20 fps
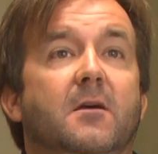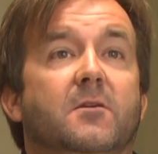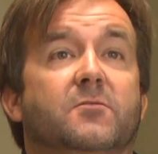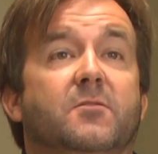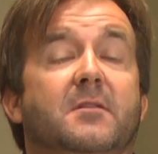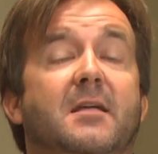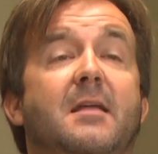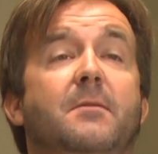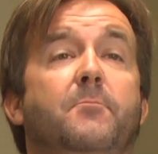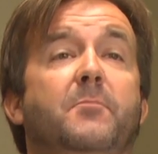
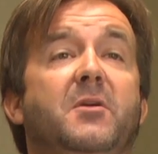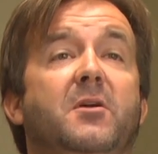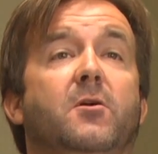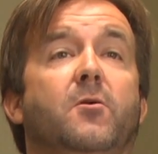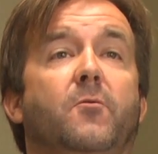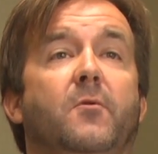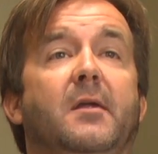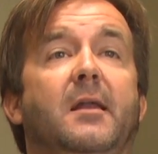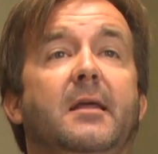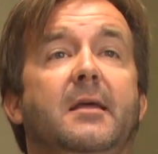So that
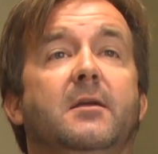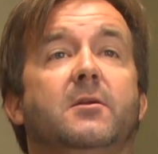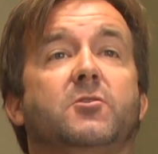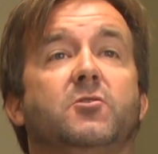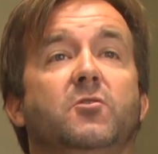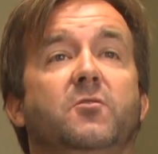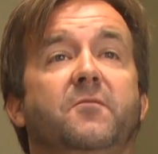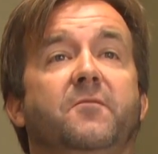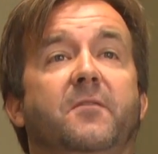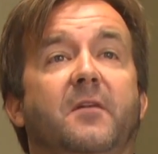bill really and
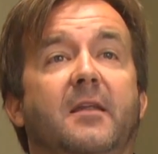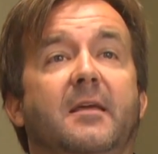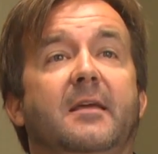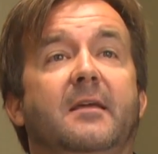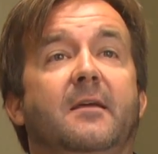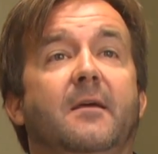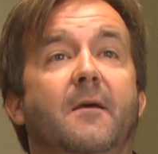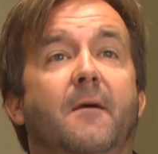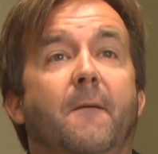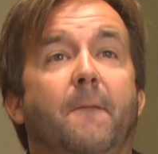
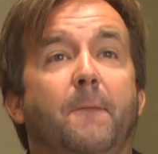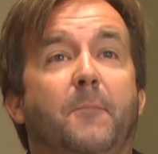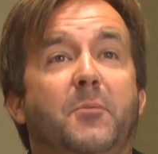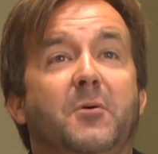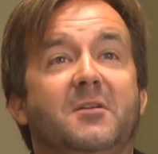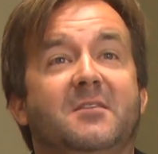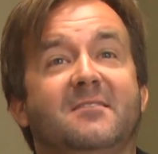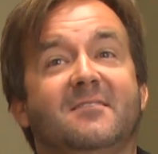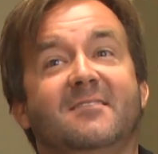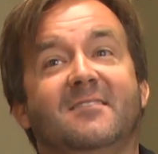truthfully
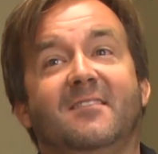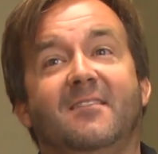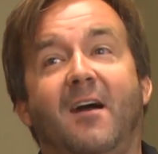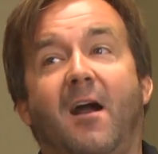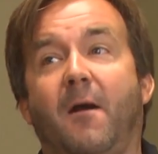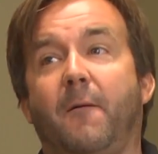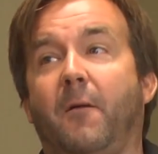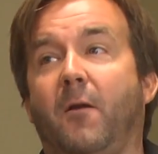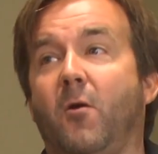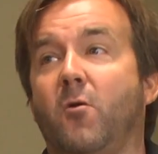puts
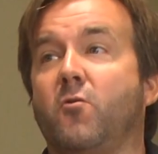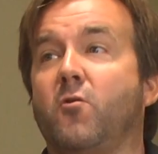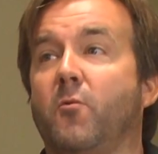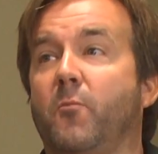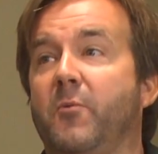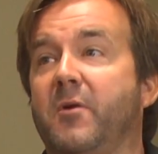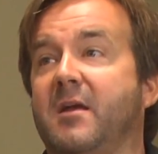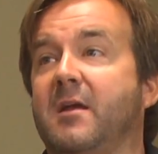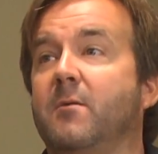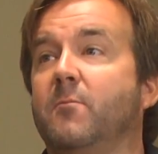our local
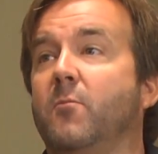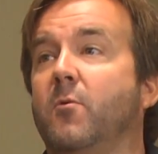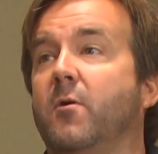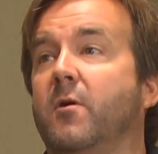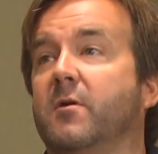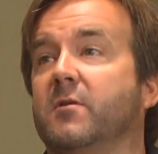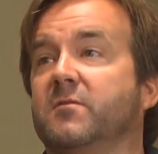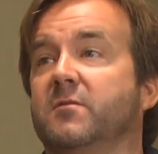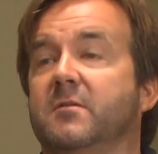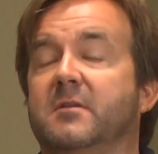brick and
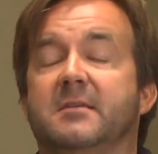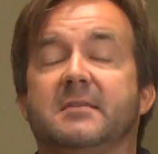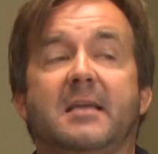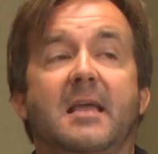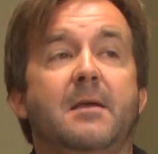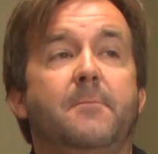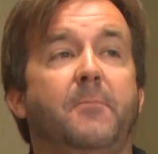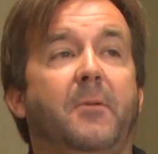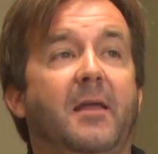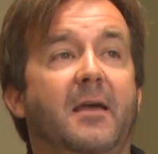mortars on the
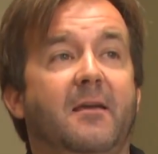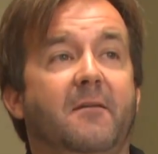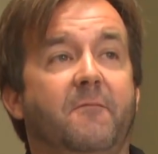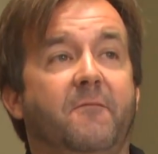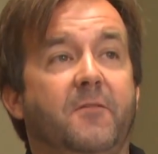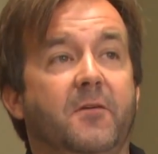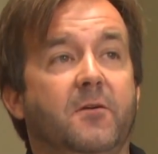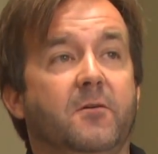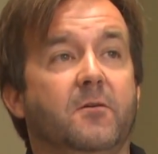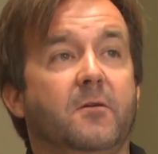same playing
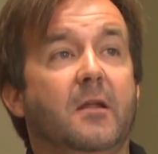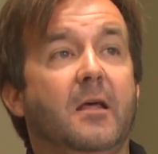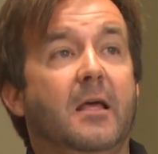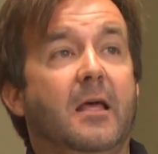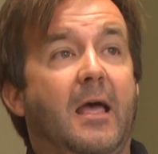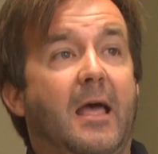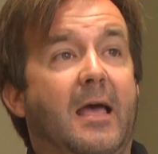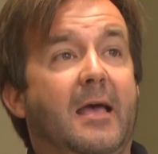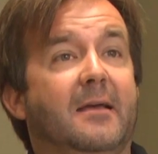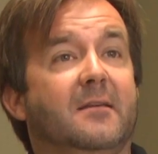field
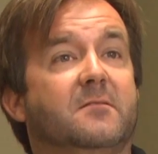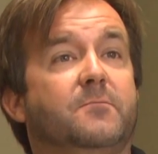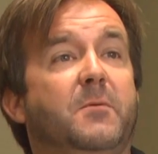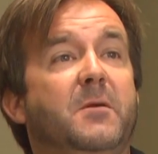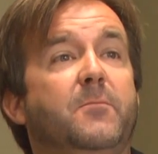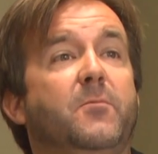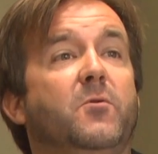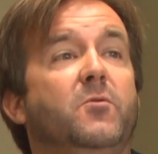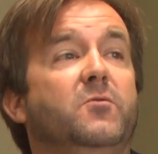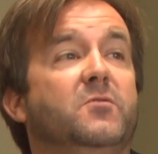as
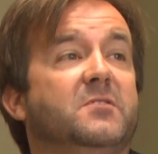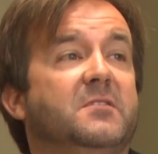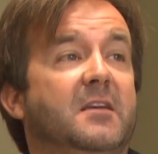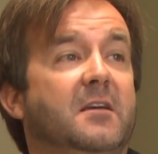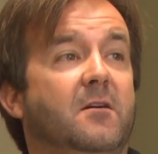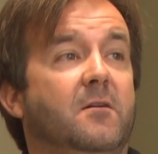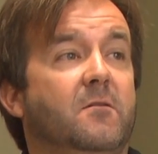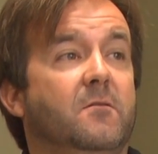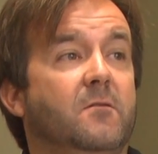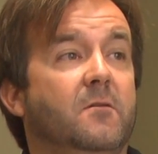people who
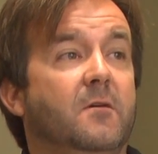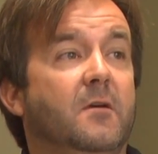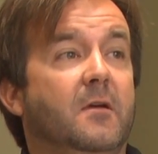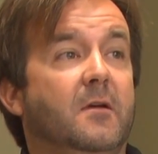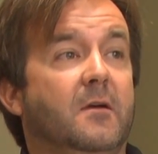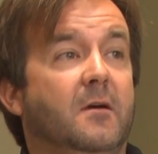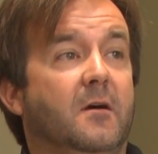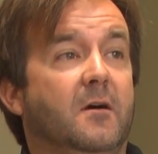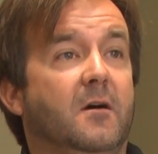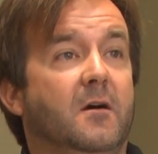sell
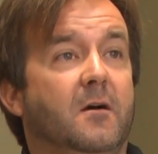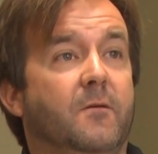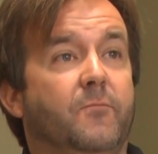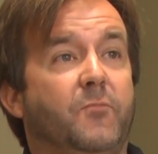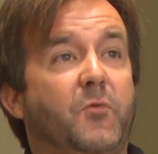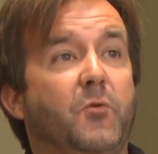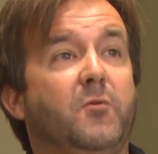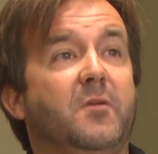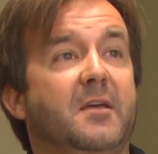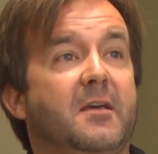
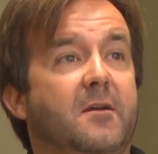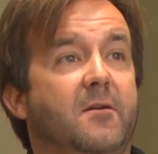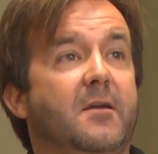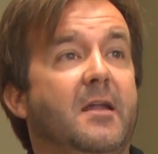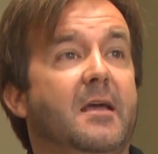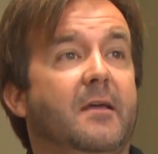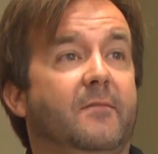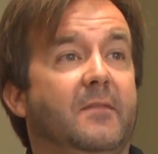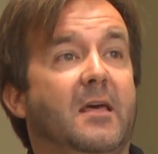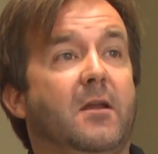through the
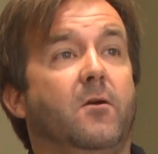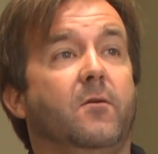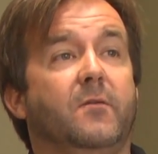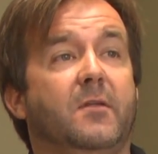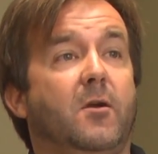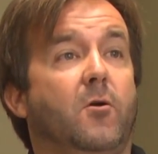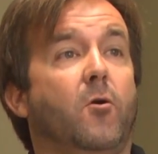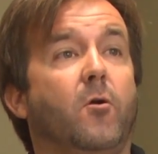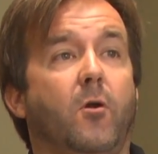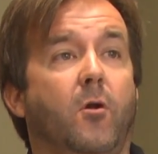internet that
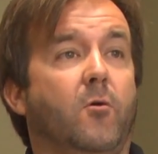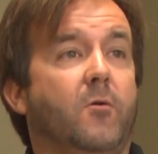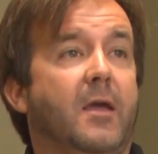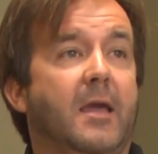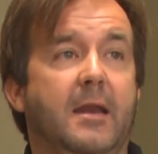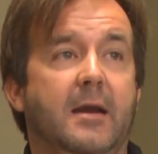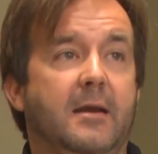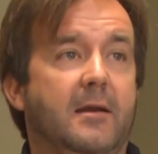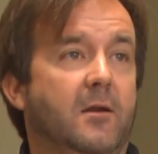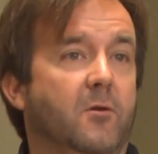aren't
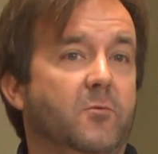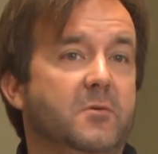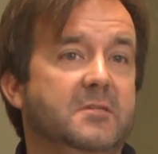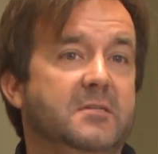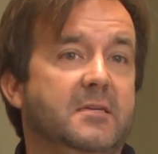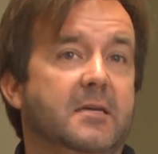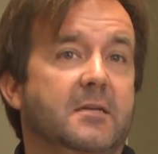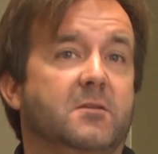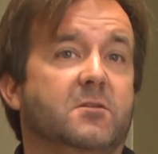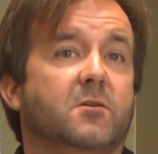located in
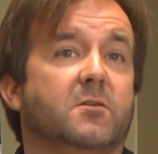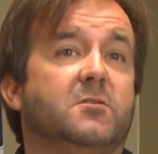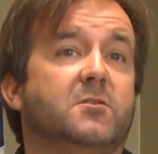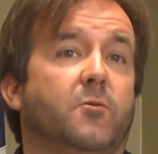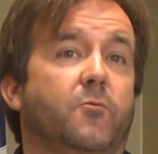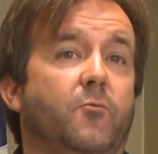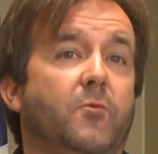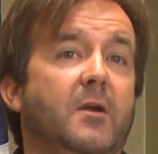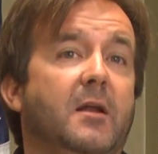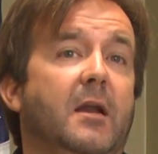Louisiana. So it's
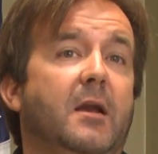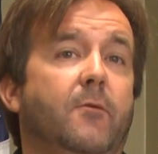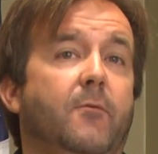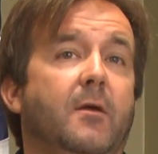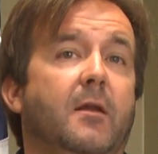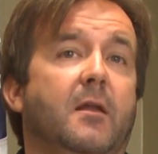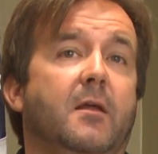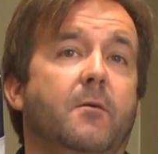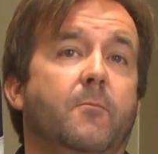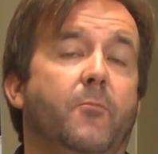a really,
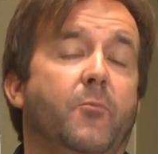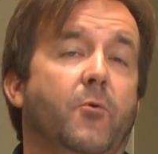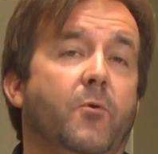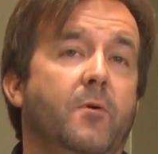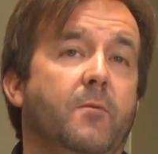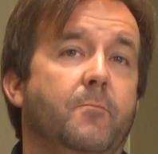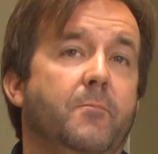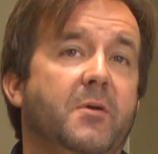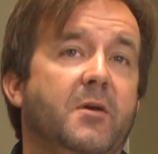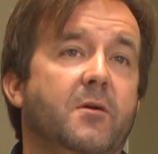really
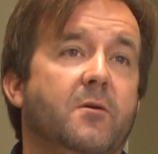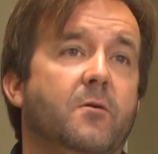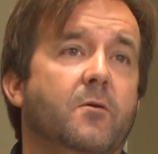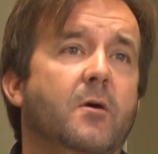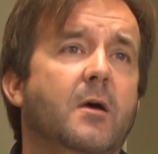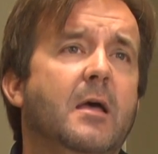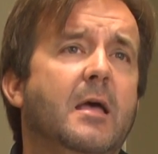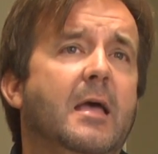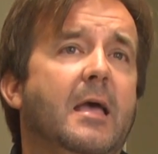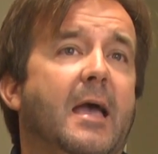important bill,
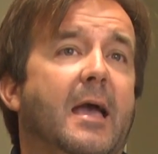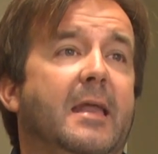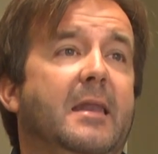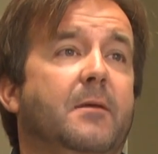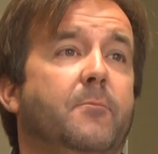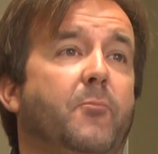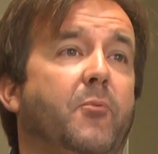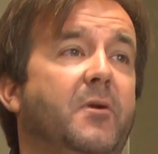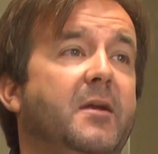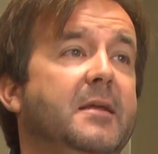and
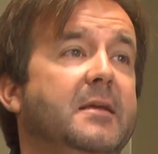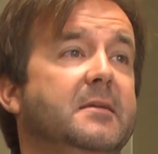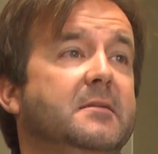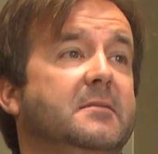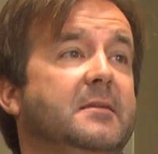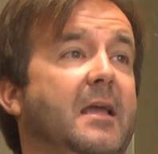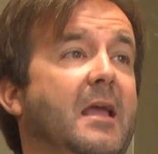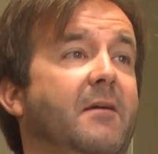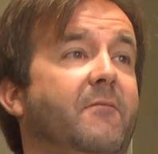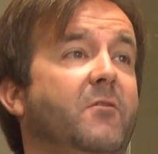it
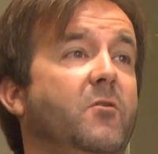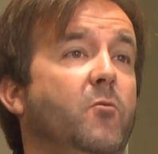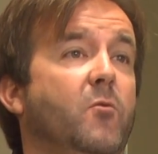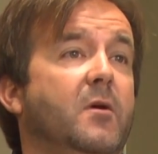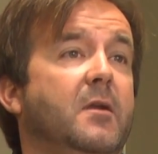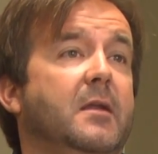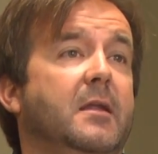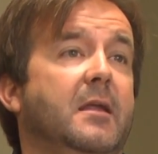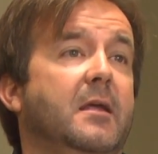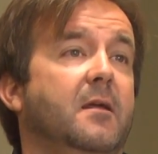brings
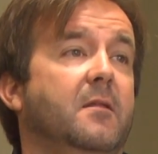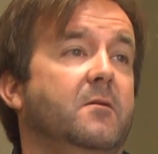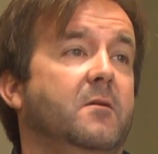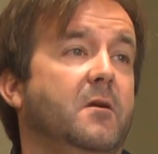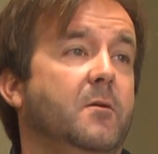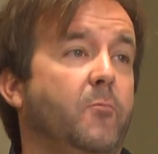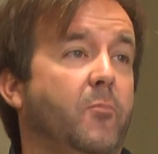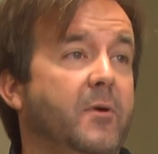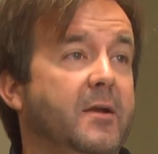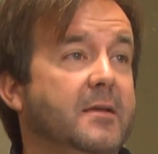everyone together.
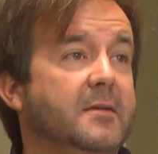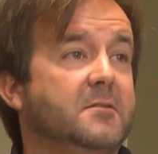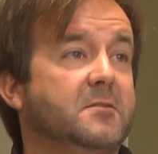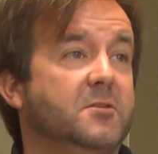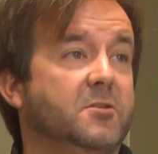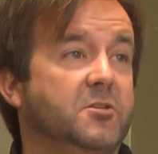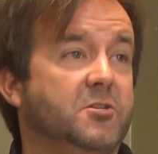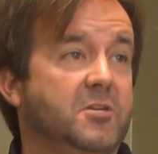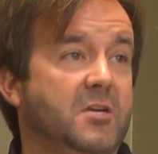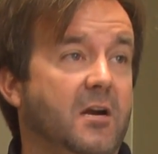It brings
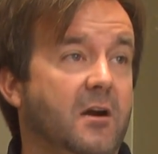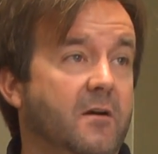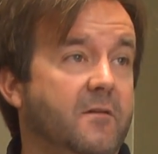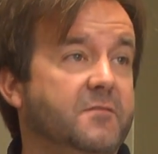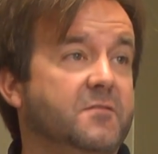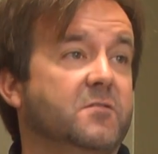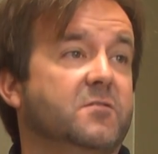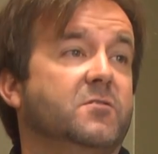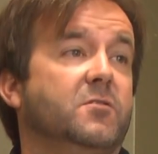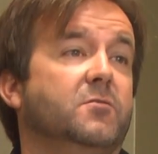the
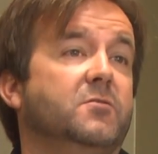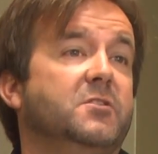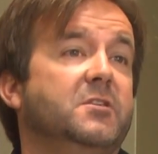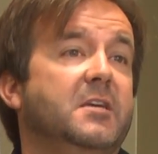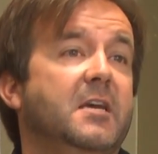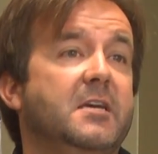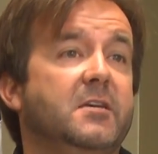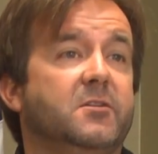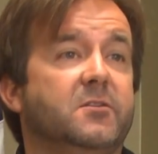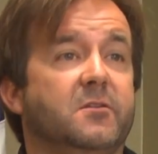Sheriff's
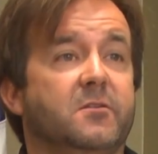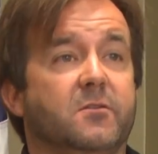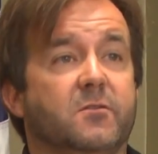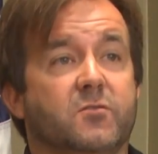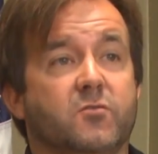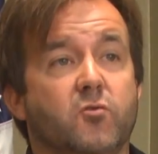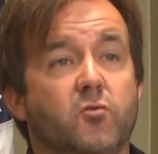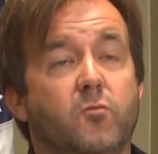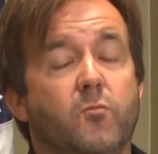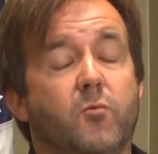Association, the
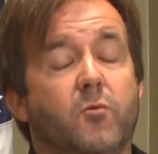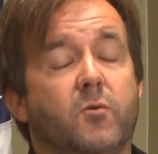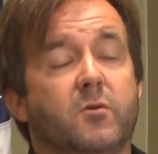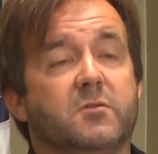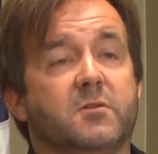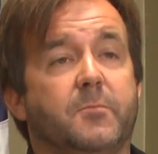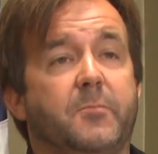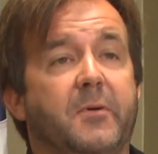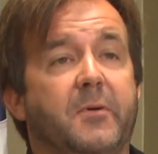school boards, the